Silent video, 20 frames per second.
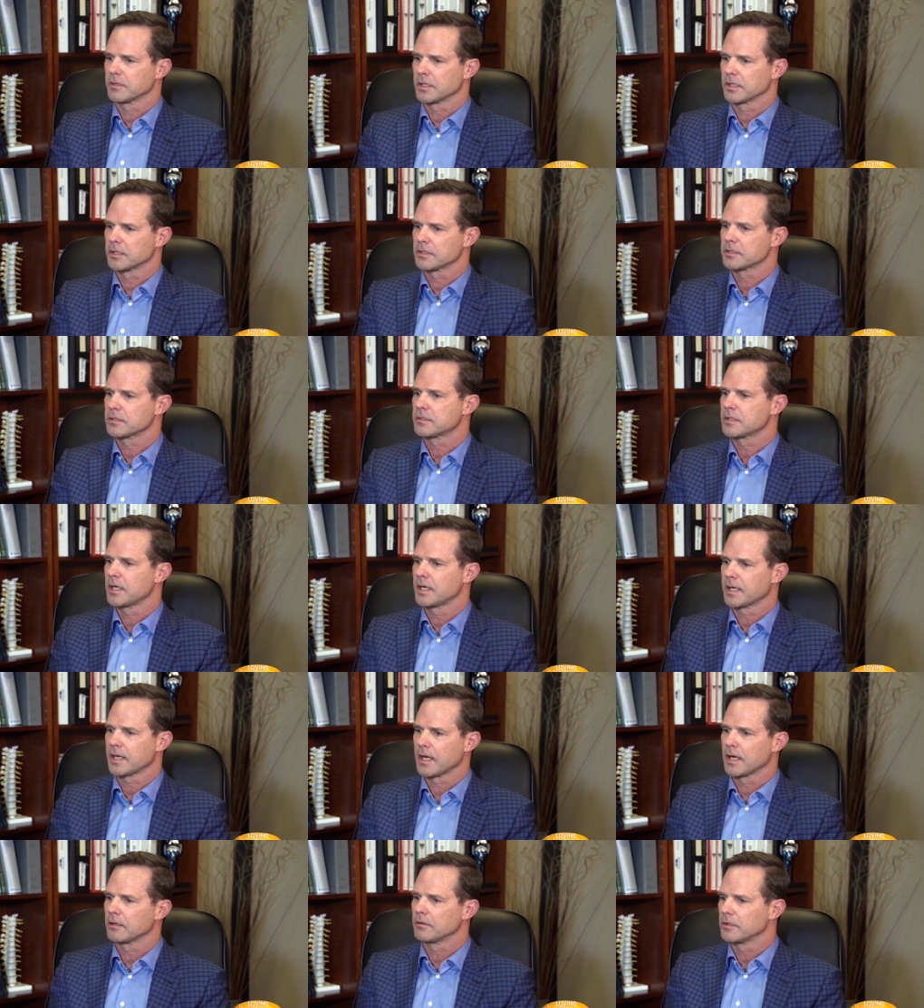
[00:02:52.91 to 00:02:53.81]
I guess,
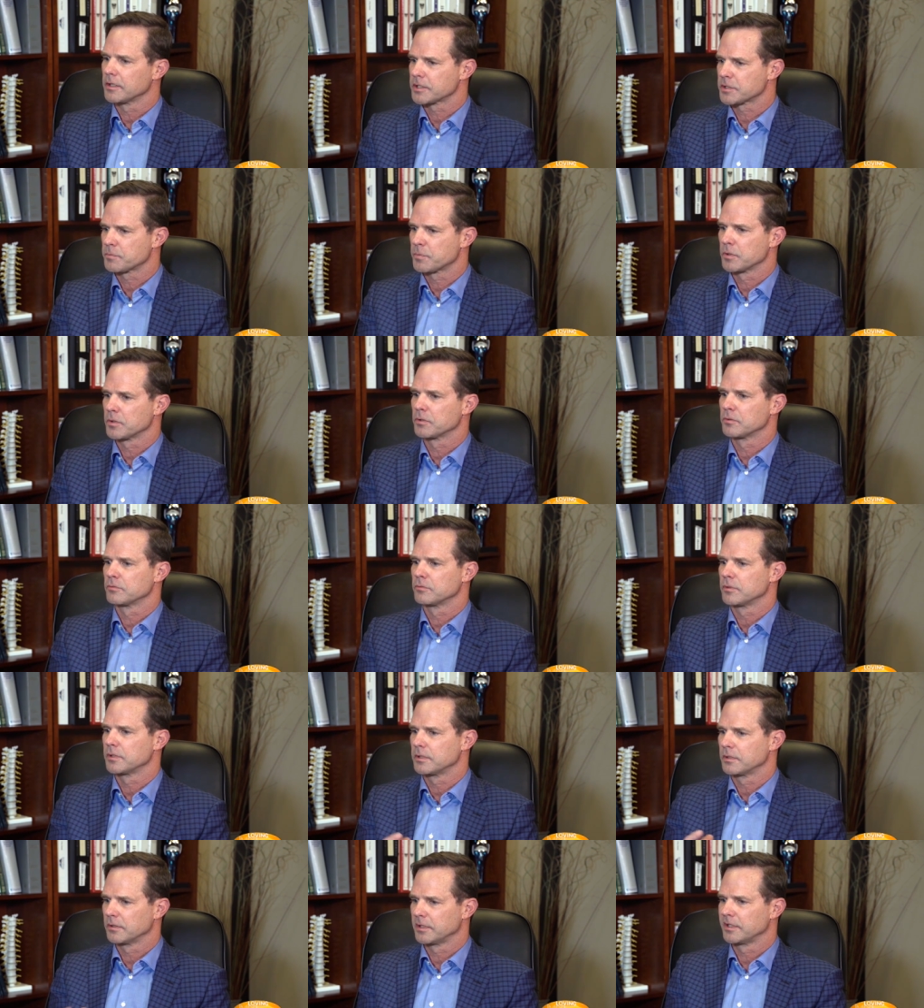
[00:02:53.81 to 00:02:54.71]
take out less
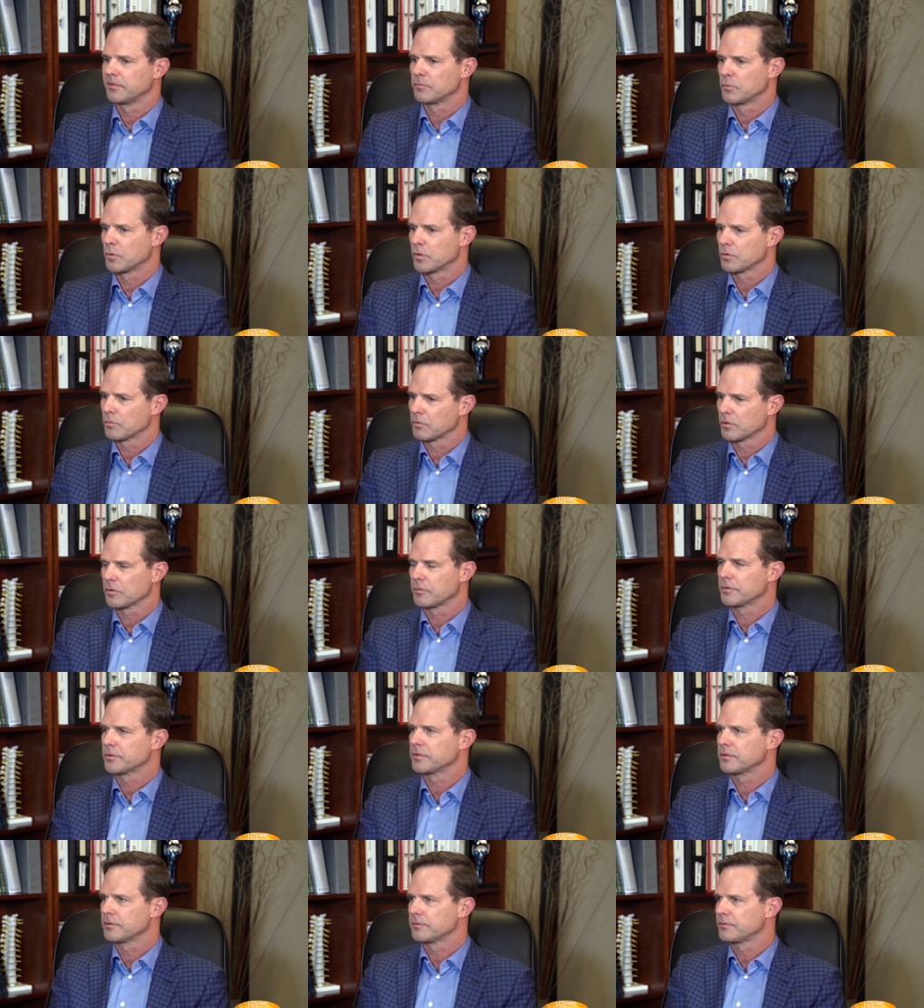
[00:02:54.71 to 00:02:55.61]
bone and leave more to work
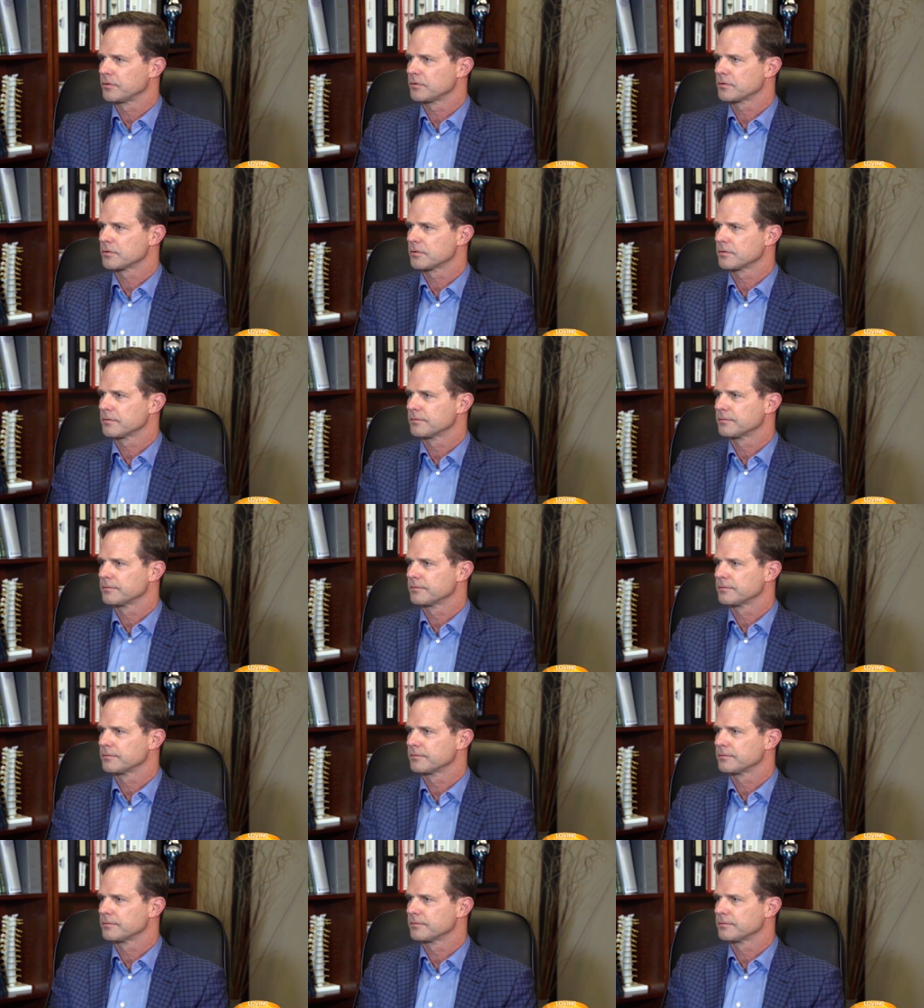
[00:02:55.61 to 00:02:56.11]
with in the future.